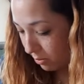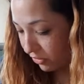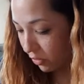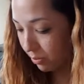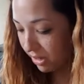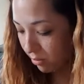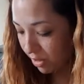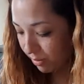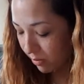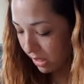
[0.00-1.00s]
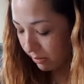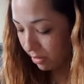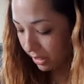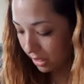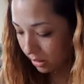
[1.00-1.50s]
So bear with me while I'm
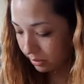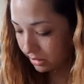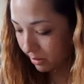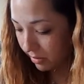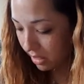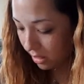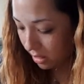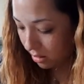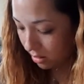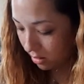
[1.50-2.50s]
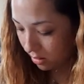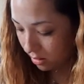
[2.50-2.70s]
looking up something here.